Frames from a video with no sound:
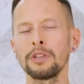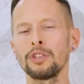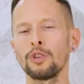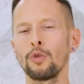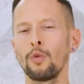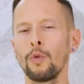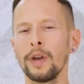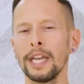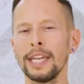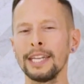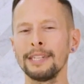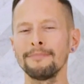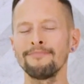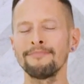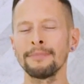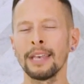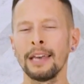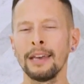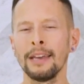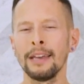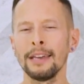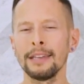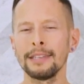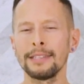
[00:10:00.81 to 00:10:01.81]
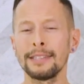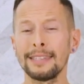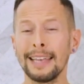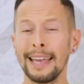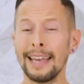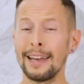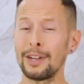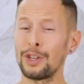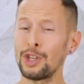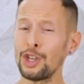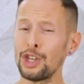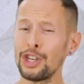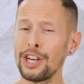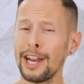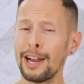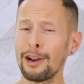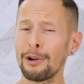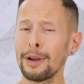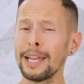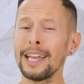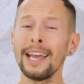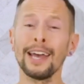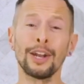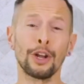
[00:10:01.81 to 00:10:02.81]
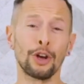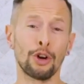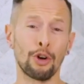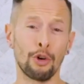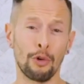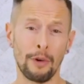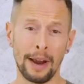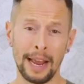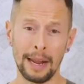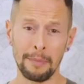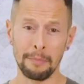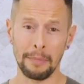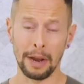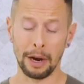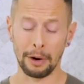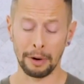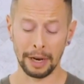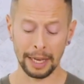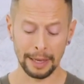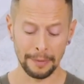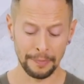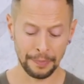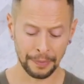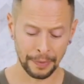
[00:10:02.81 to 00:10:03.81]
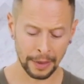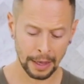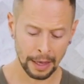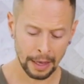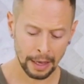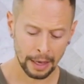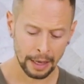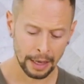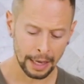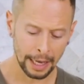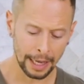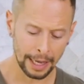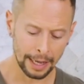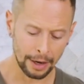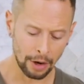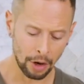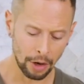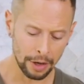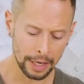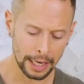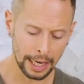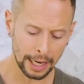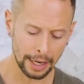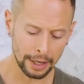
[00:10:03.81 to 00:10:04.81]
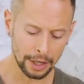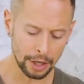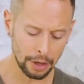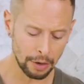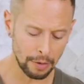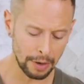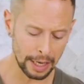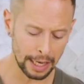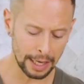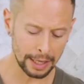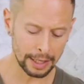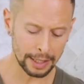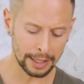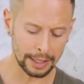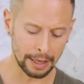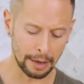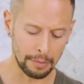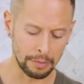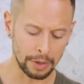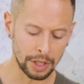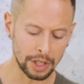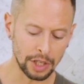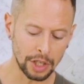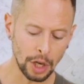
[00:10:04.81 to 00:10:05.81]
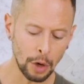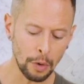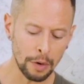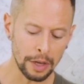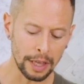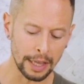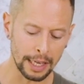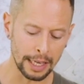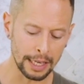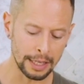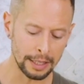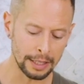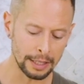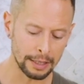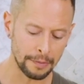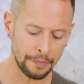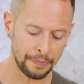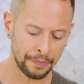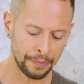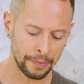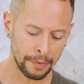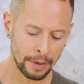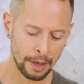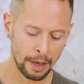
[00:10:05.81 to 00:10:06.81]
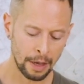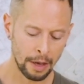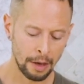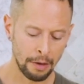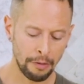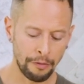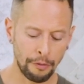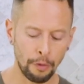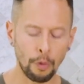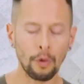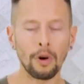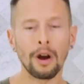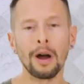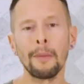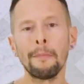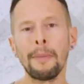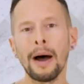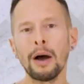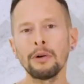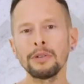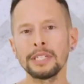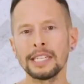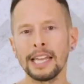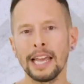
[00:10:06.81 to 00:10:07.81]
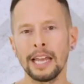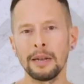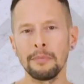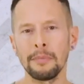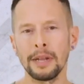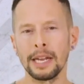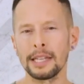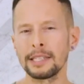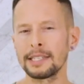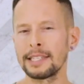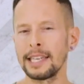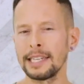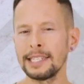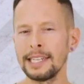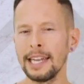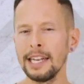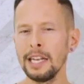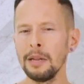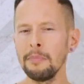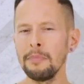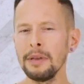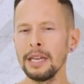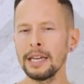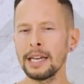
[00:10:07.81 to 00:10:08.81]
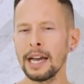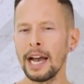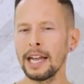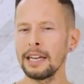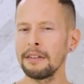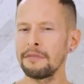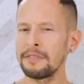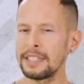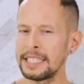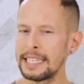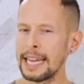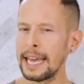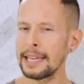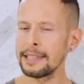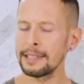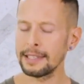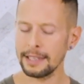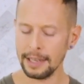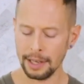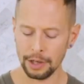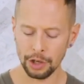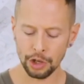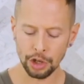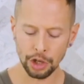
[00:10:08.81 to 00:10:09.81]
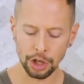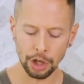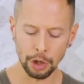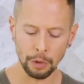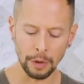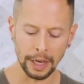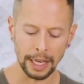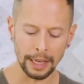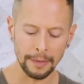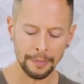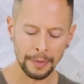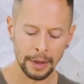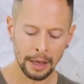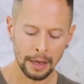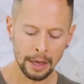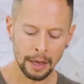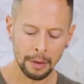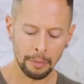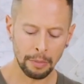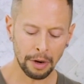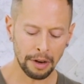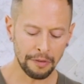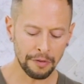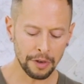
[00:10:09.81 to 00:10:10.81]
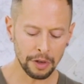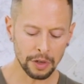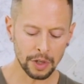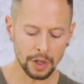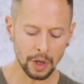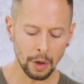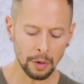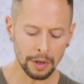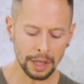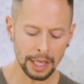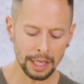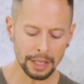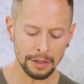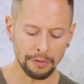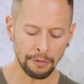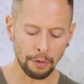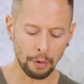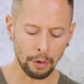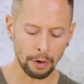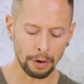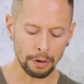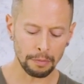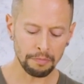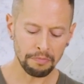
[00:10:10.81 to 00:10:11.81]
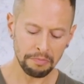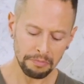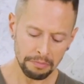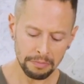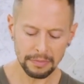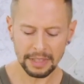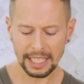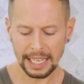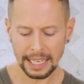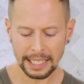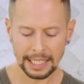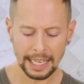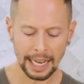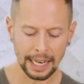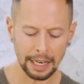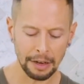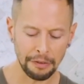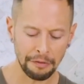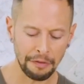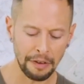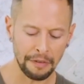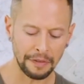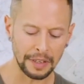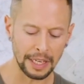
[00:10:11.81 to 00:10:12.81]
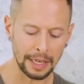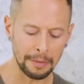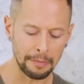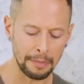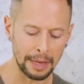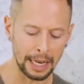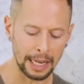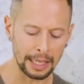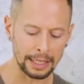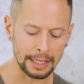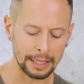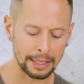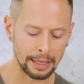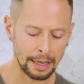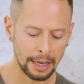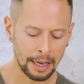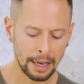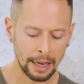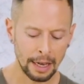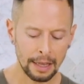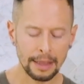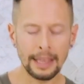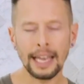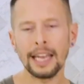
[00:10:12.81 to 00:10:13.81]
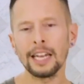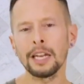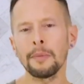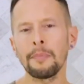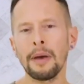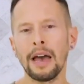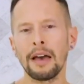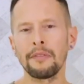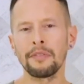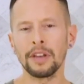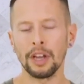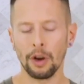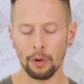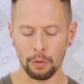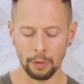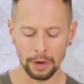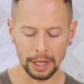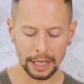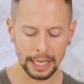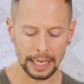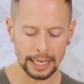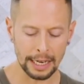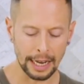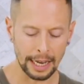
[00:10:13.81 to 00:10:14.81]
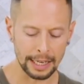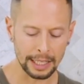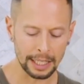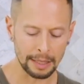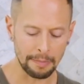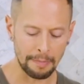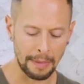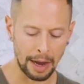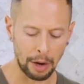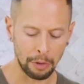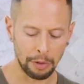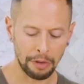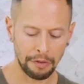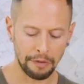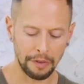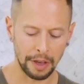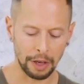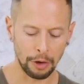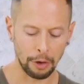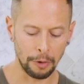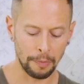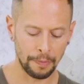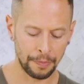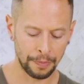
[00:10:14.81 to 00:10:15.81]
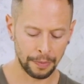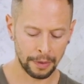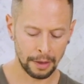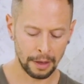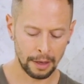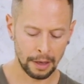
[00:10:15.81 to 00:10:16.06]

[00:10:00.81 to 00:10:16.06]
between, say, a cherry and a cranberry. And all you gotta do is um, soak these for about 10 minutes. They tend to be kind of dense and chewy, but if you soak these for, say, 10 to 15 minutes, they end up having a really nice mouth feel.